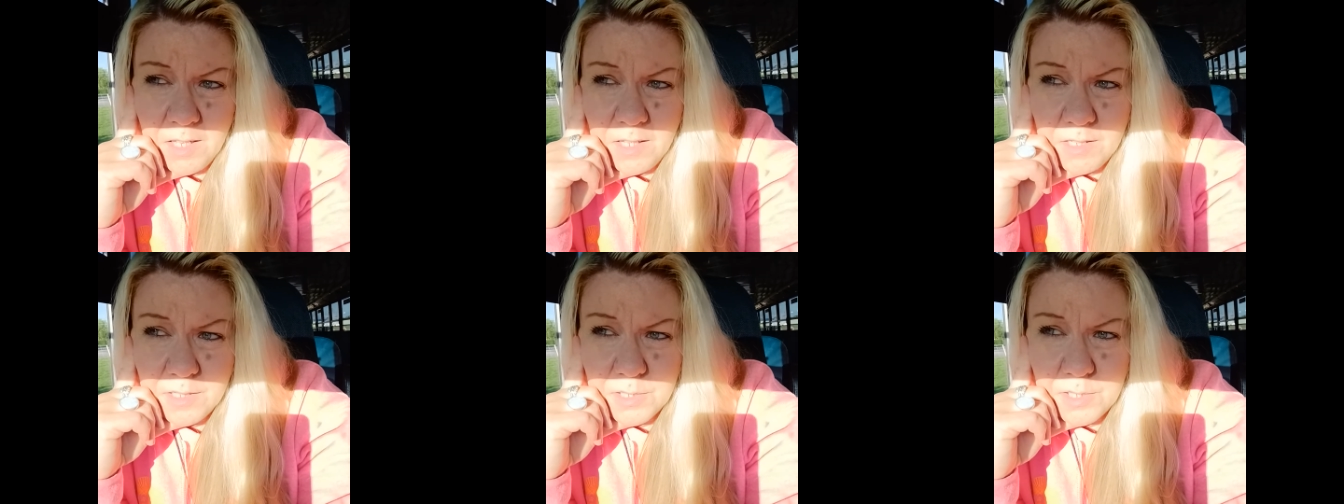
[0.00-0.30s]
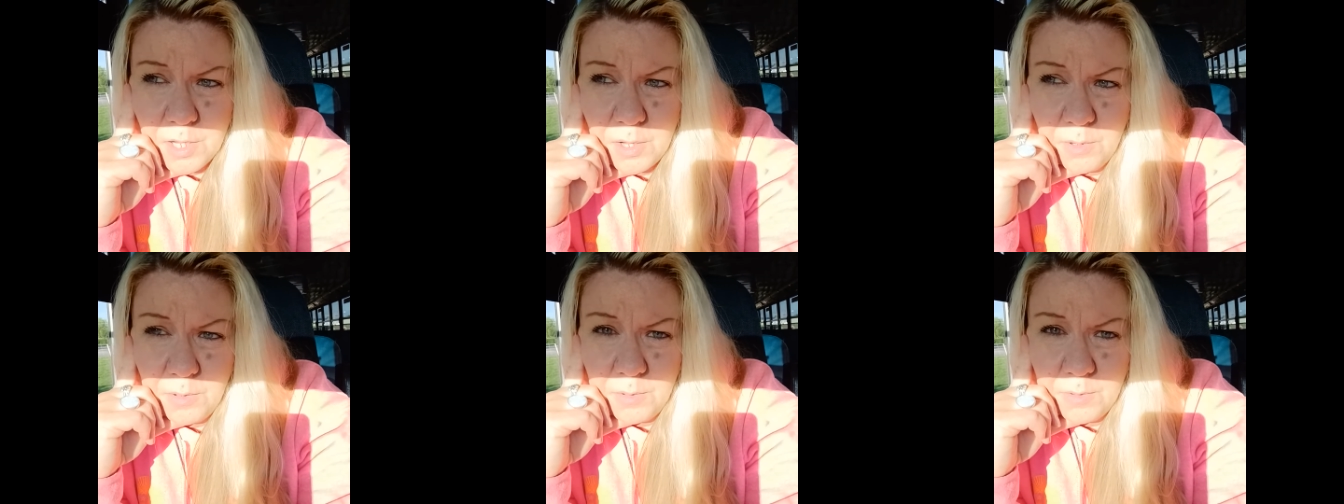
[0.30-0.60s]

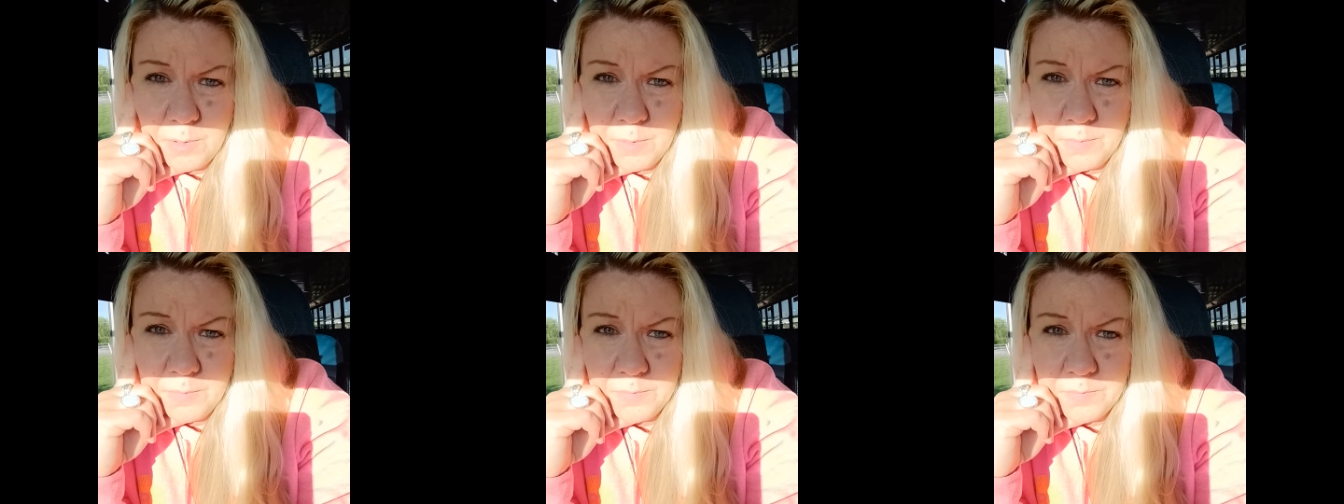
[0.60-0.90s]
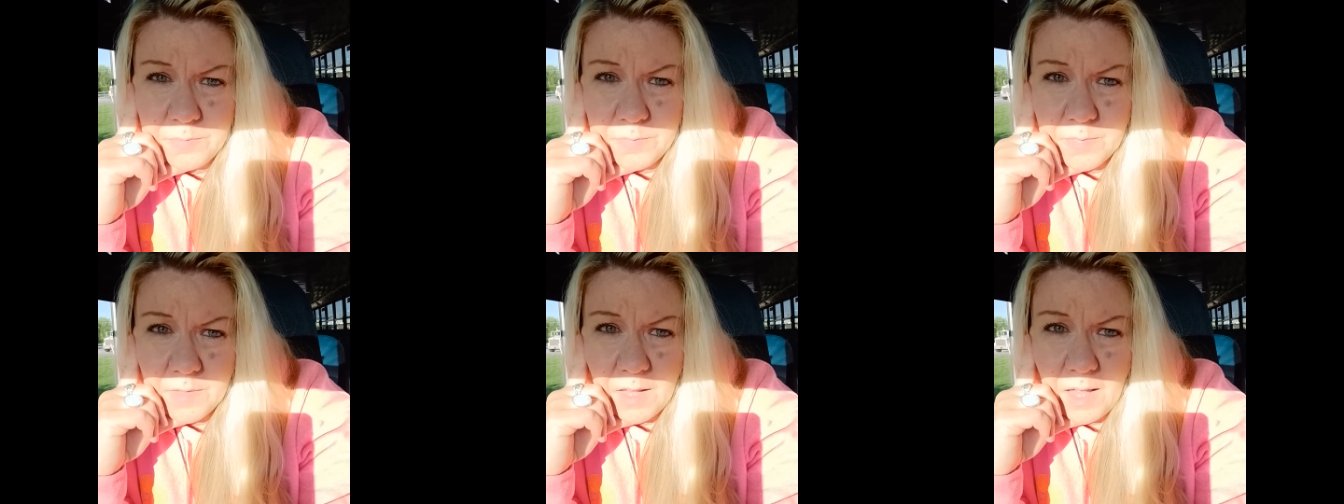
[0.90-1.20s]
so
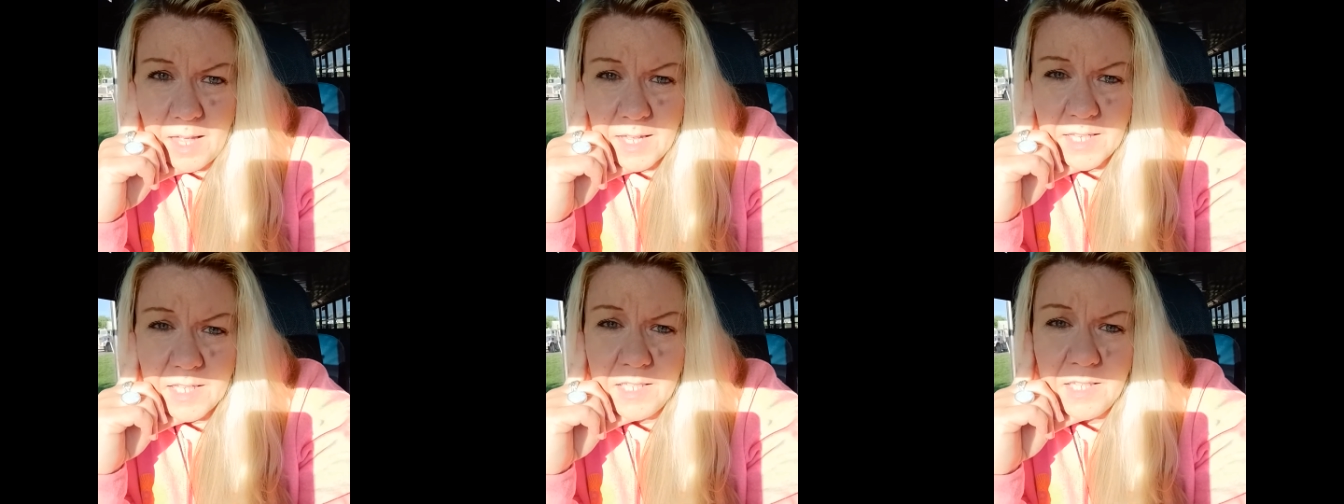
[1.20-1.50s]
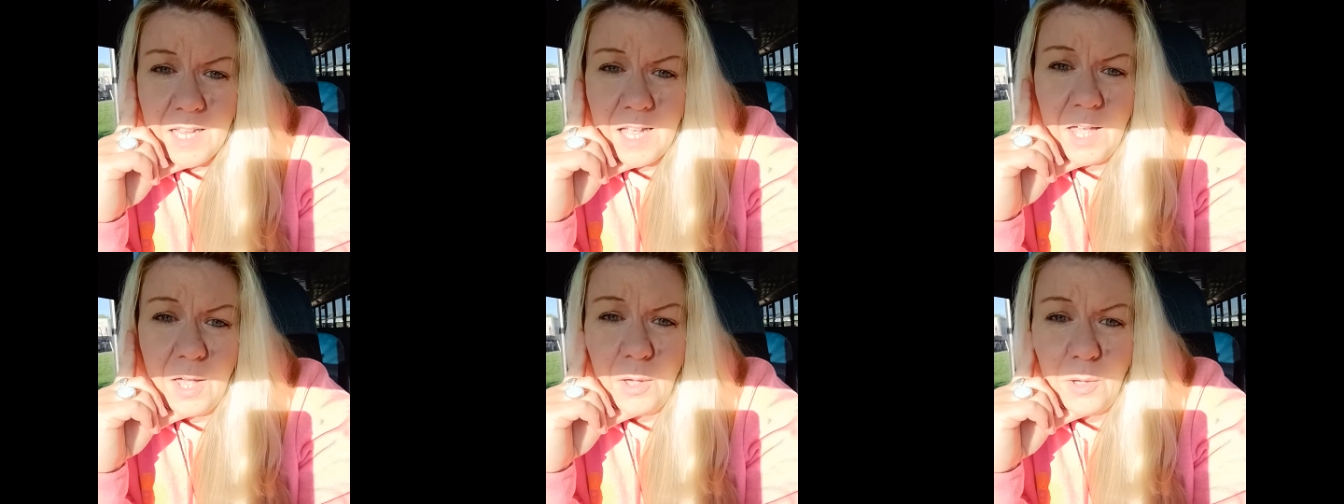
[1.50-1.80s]
I can
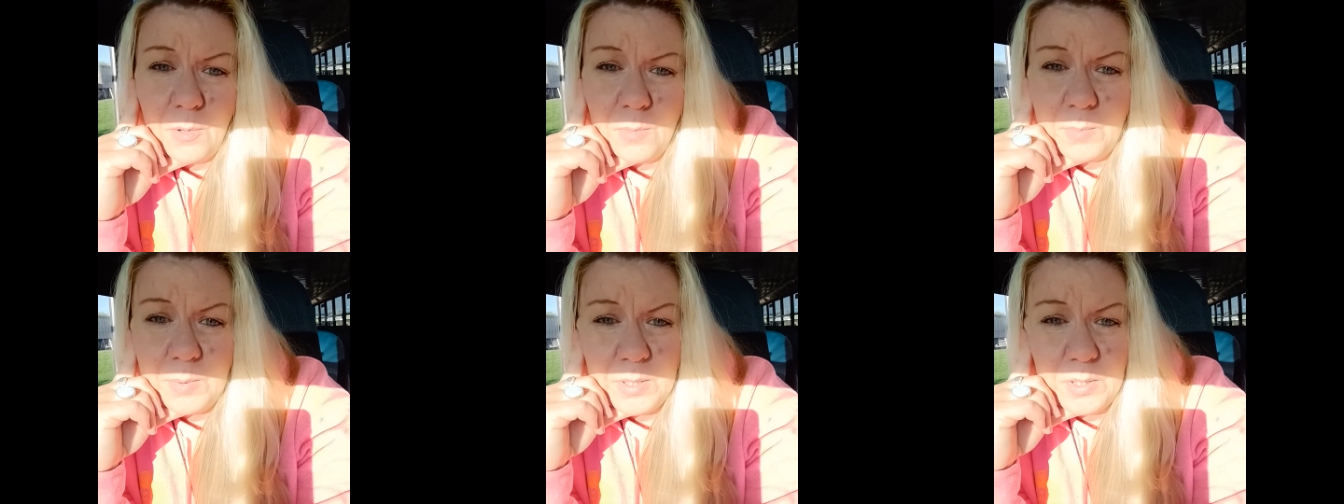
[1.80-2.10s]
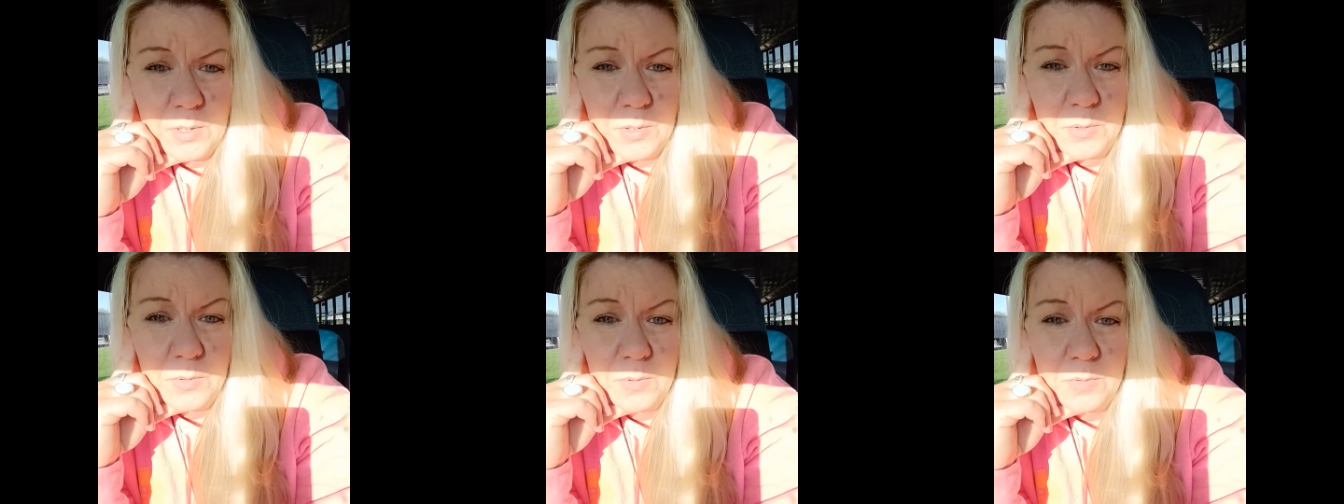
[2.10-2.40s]
help
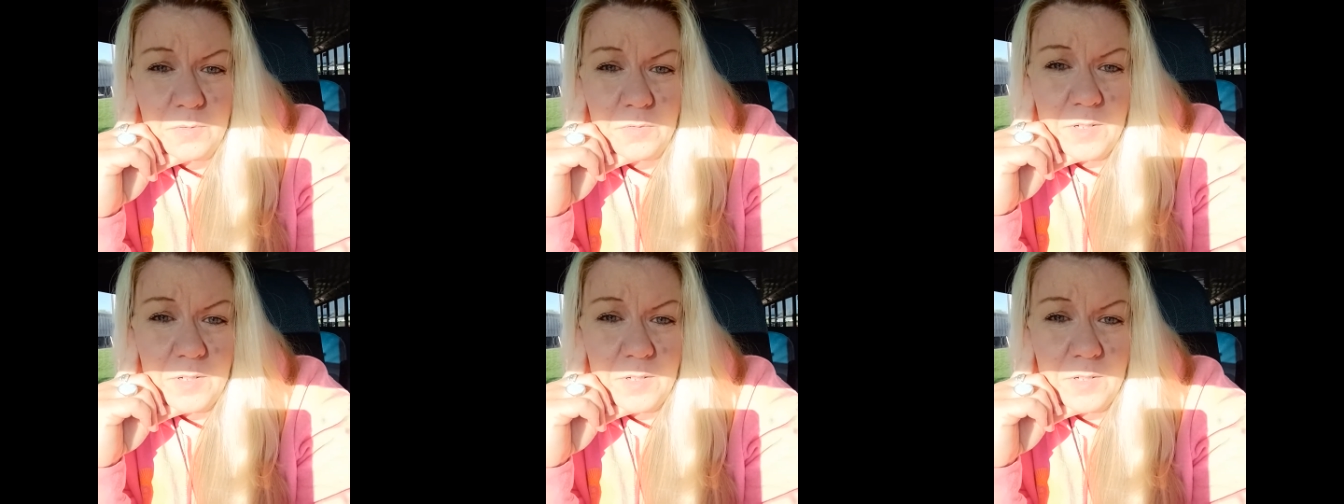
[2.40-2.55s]
you